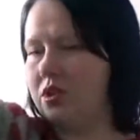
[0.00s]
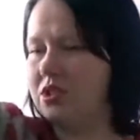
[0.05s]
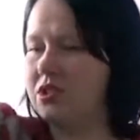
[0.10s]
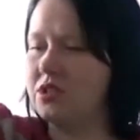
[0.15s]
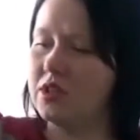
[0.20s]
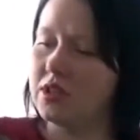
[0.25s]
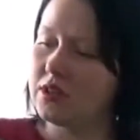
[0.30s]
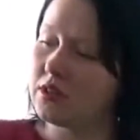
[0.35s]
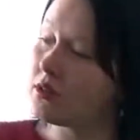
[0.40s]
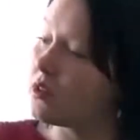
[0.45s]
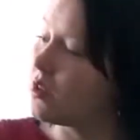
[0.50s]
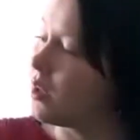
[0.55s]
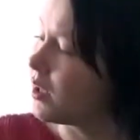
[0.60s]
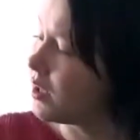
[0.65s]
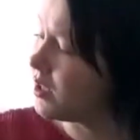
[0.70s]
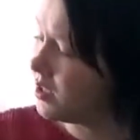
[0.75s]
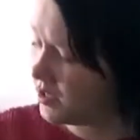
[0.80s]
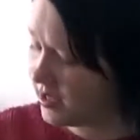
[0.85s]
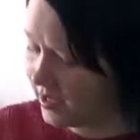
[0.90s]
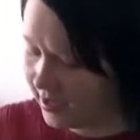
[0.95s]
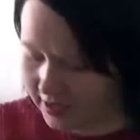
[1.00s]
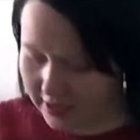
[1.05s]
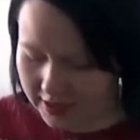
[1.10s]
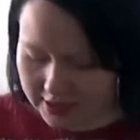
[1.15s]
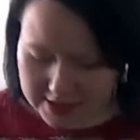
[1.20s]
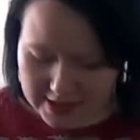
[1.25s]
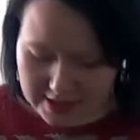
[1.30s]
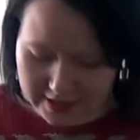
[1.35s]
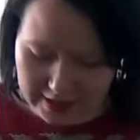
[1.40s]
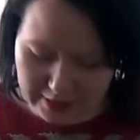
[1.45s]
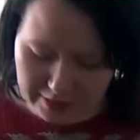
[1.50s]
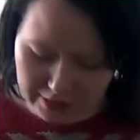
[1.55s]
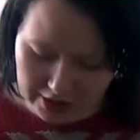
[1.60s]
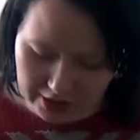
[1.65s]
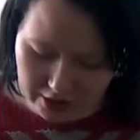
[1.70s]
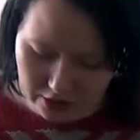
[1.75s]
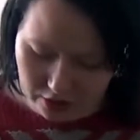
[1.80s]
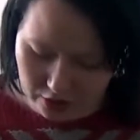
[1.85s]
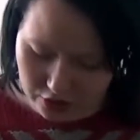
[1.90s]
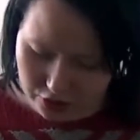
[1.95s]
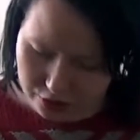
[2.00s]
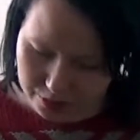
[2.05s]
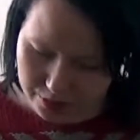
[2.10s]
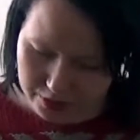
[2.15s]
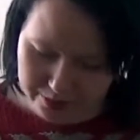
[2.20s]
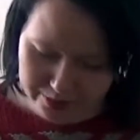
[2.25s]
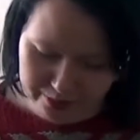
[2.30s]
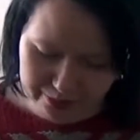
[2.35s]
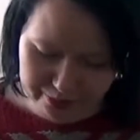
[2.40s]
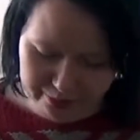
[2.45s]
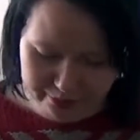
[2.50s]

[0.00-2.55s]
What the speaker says: it's not like exactly my colors, but